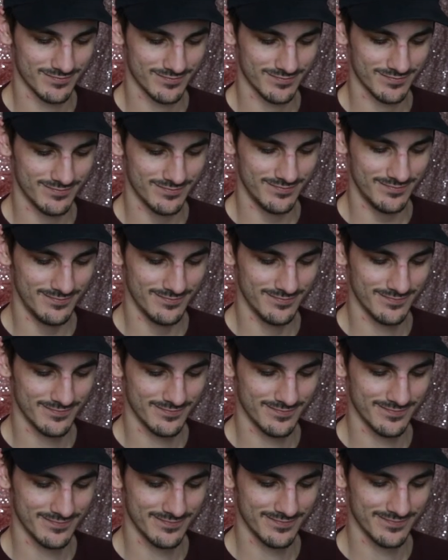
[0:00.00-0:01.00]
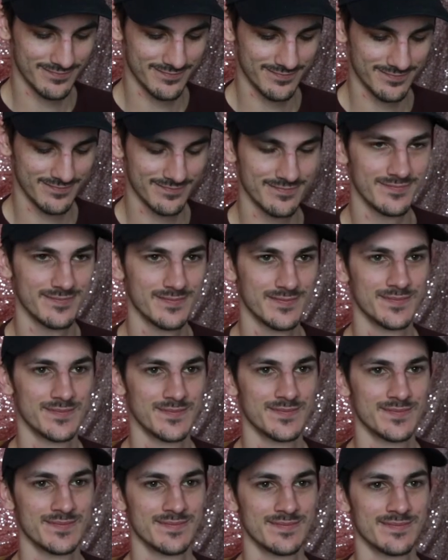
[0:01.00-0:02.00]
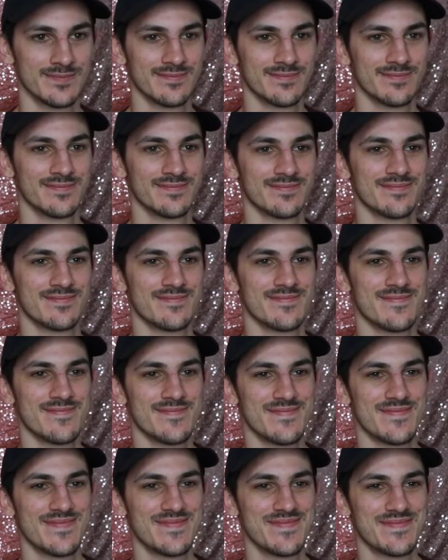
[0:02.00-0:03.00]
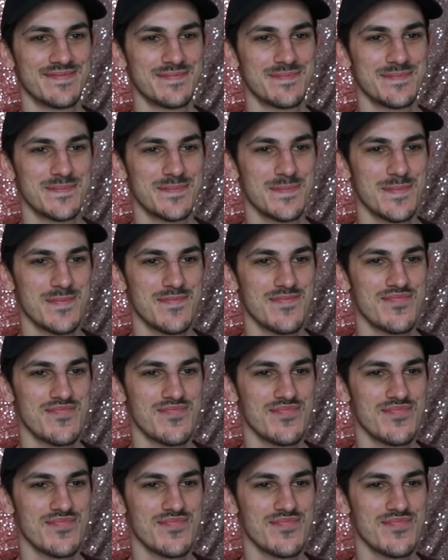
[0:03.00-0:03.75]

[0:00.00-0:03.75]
No words are spoken by the person on screen.